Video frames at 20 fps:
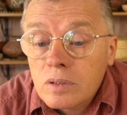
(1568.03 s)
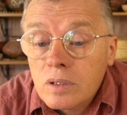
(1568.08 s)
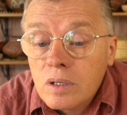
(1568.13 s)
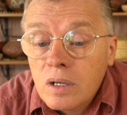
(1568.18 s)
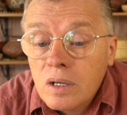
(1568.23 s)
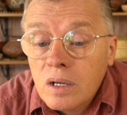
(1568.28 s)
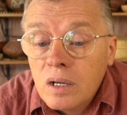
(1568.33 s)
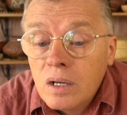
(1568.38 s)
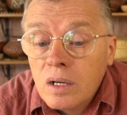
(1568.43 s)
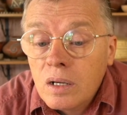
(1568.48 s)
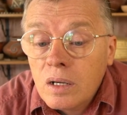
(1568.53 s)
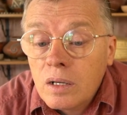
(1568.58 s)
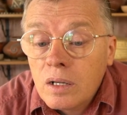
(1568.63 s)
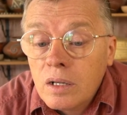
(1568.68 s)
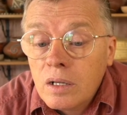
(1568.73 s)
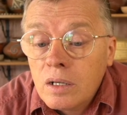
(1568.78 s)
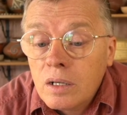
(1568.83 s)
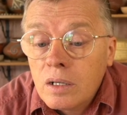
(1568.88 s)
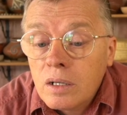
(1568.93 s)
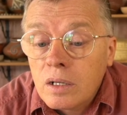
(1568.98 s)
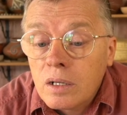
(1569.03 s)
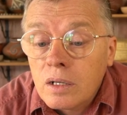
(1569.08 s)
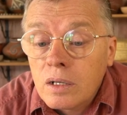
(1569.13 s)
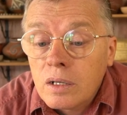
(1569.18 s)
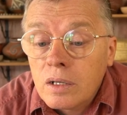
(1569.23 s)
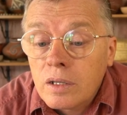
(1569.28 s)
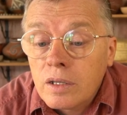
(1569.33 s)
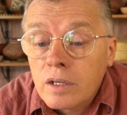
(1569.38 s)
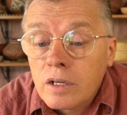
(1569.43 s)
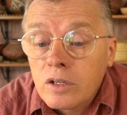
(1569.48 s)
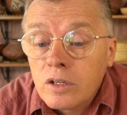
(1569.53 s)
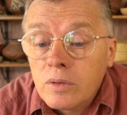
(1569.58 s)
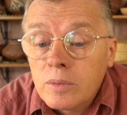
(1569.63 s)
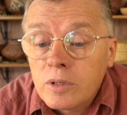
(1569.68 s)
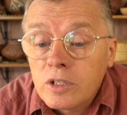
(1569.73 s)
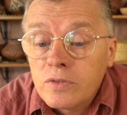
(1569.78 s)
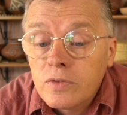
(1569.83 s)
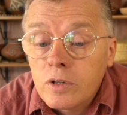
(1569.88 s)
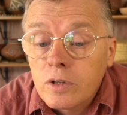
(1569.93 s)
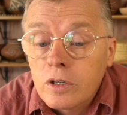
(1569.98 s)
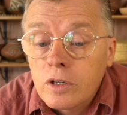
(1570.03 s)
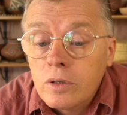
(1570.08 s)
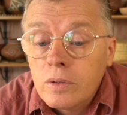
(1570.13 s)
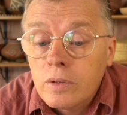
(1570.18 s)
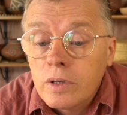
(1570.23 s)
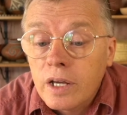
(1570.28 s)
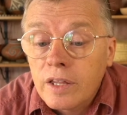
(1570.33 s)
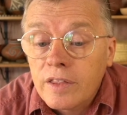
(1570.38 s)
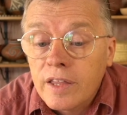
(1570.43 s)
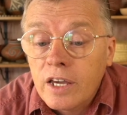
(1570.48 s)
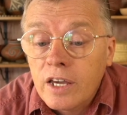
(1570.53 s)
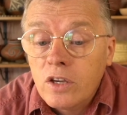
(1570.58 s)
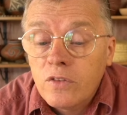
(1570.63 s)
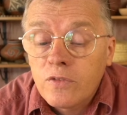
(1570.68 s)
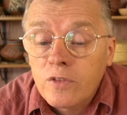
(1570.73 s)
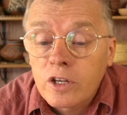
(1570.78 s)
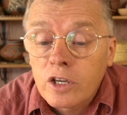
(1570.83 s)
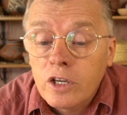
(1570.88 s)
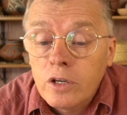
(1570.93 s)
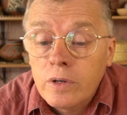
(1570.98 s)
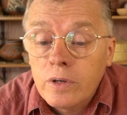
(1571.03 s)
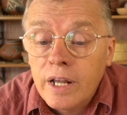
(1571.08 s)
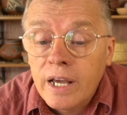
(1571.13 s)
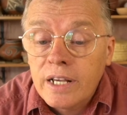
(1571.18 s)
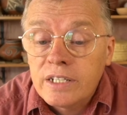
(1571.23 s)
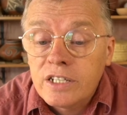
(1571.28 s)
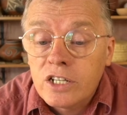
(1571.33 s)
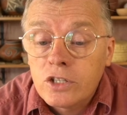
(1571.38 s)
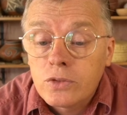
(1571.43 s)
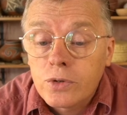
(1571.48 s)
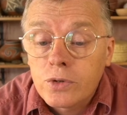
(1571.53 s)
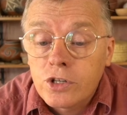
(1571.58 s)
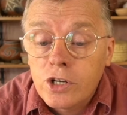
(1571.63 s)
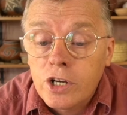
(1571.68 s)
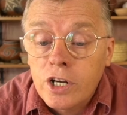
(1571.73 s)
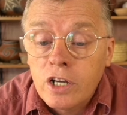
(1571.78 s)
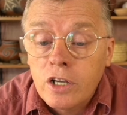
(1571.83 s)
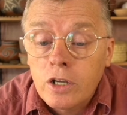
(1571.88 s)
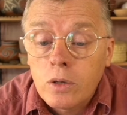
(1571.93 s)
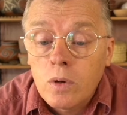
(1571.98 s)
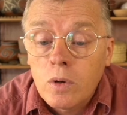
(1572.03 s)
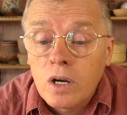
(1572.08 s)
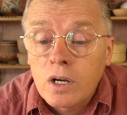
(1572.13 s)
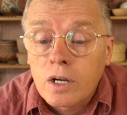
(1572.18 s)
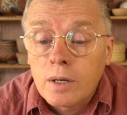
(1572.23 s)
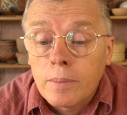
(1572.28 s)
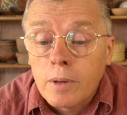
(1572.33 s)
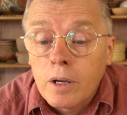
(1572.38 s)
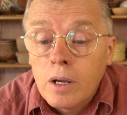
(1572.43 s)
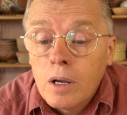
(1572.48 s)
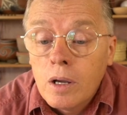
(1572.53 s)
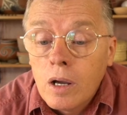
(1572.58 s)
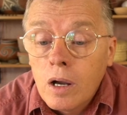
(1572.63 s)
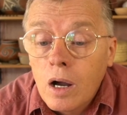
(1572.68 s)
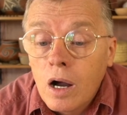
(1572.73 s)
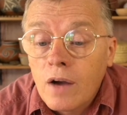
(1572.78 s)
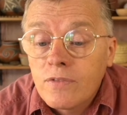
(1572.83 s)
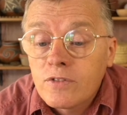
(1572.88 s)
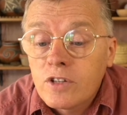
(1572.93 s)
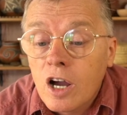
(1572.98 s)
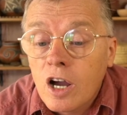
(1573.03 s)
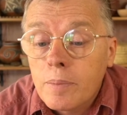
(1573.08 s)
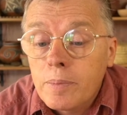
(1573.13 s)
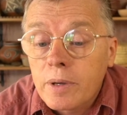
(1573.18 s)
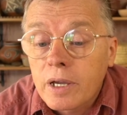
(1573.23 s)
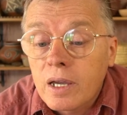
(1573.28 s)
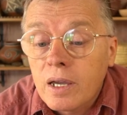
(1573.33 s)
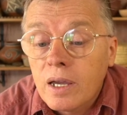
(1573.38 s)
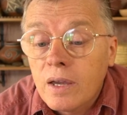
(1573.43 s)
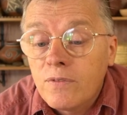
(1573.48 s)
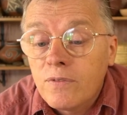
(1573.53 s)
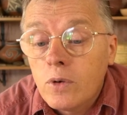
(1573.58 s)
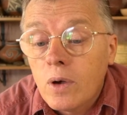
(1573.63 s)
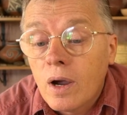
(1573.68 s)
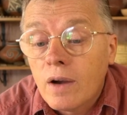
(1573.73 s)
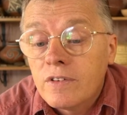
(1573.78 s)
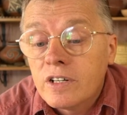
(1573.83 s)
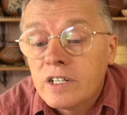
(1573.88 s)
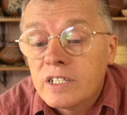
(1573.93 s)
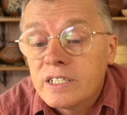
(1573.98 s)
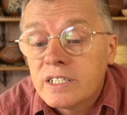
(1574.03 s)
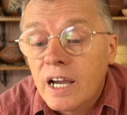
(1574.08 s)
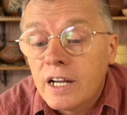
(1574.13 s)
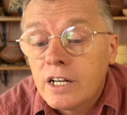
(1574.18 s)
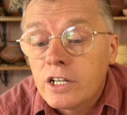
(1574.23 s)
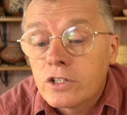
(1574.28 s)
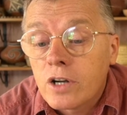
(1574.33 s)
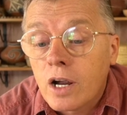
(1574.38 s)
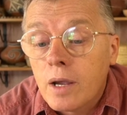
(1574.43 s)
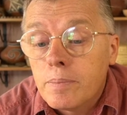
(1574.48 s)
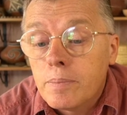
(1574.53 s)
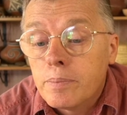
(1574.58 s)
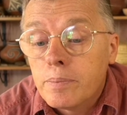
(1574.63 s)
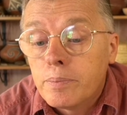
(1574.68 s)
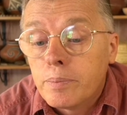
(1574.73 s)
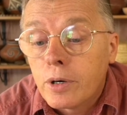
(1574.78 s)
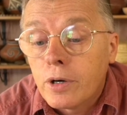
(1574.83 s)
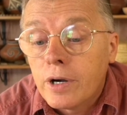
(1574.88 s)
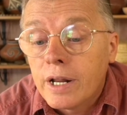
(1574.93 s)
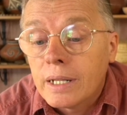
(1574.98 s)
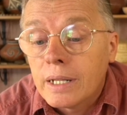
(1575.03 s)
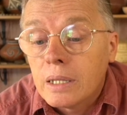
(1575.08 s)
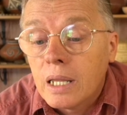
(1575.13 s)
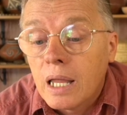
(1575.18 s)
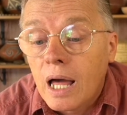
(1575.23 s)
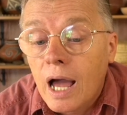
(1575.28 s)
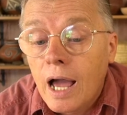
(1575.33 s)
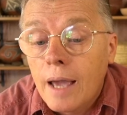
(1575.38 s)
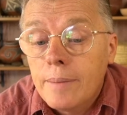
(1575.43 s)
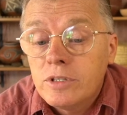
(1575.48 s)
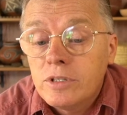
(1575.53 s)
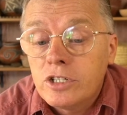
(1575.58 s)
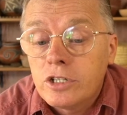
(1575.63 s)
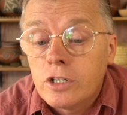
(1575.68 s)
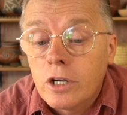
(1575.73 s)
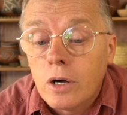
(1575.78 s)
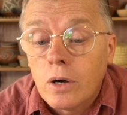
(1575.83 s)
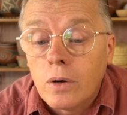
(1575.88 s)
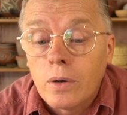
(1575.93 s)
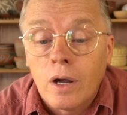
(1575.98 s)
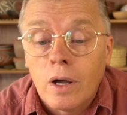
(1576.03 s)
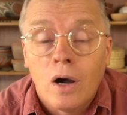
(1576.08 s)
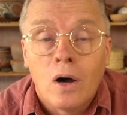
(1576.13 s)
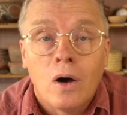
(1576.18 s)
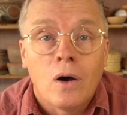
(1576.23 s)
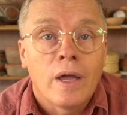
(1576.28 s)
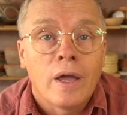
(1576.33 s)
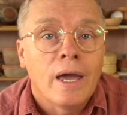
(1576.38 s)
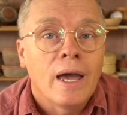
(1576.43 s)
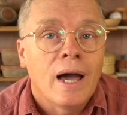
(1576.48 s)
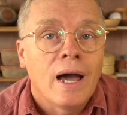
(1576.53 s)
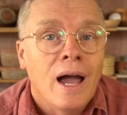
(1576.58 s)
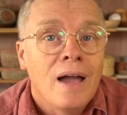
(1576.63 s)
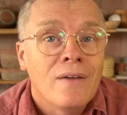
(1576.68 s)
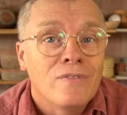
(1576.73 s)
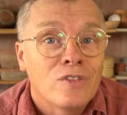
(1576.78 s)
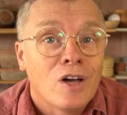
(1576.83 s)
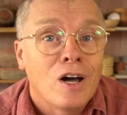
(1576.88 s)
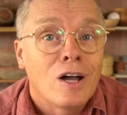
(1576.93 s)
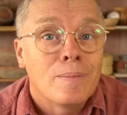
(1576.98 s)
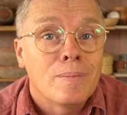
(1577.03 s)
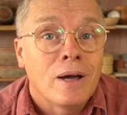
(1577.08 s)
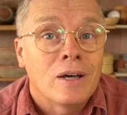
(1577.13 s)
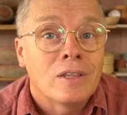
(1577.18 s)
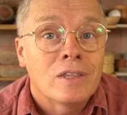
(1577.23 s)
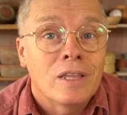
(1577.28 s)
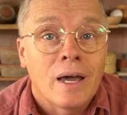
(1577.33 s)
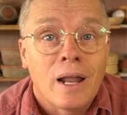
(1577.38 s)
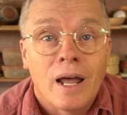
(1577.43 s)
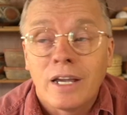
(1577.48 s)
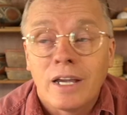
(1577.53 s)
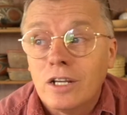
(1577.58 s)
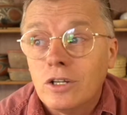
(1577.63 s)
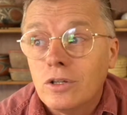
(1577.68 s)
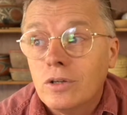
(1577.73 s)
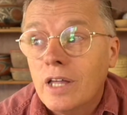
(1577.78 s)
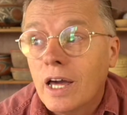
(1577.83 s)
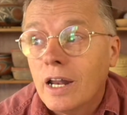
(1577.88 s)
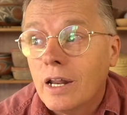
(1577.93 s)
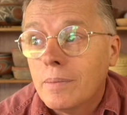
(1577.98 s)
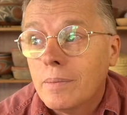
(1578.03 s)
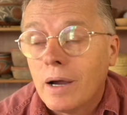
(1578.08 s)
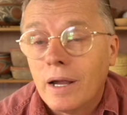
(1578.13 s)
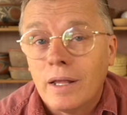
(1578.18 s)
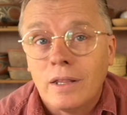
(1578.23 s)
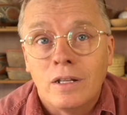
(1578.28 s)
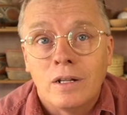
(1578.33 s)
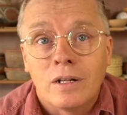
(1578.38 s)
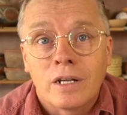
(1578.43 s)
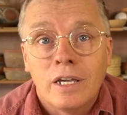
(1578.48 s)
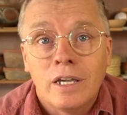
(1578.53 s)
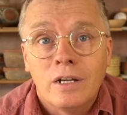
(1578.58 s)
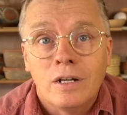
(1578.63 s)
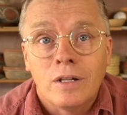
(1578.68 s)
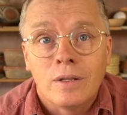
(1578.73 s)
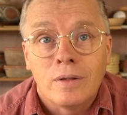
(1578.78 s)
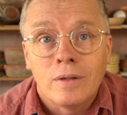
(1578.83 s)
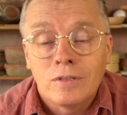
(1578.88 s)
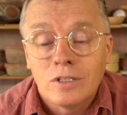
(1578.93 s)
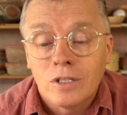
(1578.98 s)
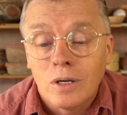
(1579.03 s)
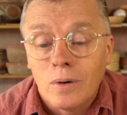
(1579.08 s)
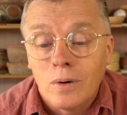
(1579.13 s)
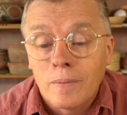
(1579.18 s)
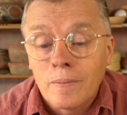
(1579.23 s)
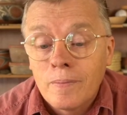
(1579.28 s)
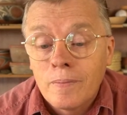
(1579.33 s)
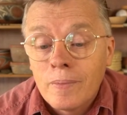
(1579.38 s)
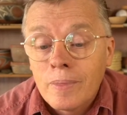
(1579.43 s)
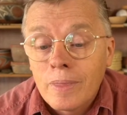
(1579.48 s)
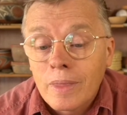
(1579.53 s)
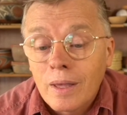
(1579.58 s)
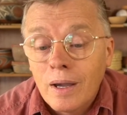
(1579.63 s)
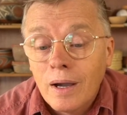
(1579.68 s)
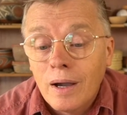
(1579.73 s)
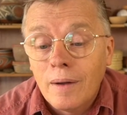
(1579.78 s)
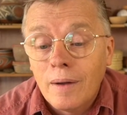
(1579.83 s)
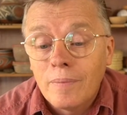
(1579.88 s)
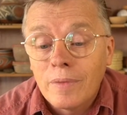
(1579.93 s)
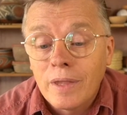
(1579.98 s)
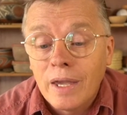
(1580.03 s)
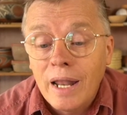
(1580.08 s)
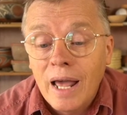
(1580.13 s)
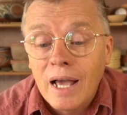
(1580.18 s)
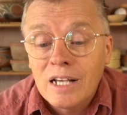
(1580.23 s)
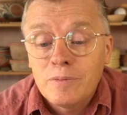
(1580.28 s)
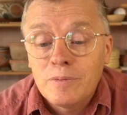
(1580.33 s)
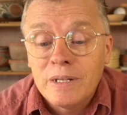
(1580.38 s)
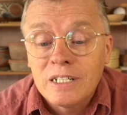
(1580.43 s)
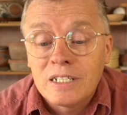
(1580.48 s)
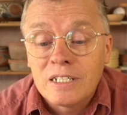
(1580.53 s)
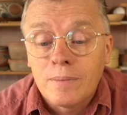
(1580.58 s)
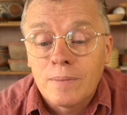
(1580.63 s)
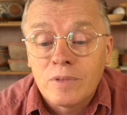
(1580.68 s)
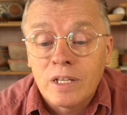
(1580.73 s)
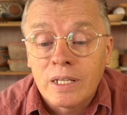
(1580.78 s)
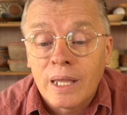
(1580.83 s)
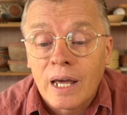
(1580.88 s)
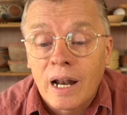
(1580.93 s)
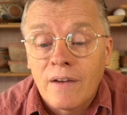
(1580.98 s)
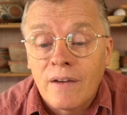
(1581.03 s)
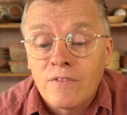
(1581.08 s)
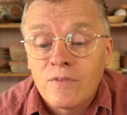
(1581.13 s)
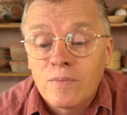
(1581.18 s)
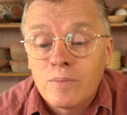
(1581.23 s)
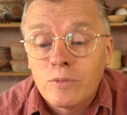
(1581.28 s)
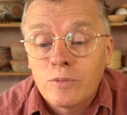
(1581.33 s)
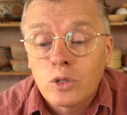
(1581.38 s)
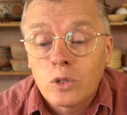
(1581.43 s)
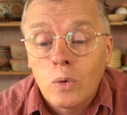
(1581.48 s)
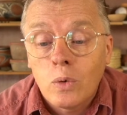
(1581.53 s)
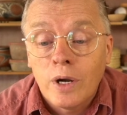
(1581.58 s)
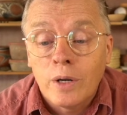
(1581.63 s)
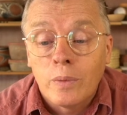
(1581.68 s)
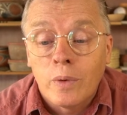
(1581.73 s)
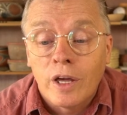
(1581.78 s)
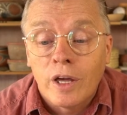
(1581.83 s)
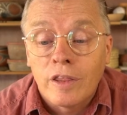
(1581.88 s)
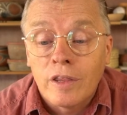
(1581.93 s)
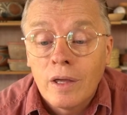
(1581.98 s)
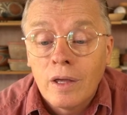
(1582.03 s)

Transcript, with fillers: Uh, Thank you much for the Q&A. Thank you for the Q&A, says Regina. You're welcome. Off topic, if you ever decide to try burning limestone, oh yeah, I've thought about that. I could do that in my little kiln. So um, it has been something that I've toyed with.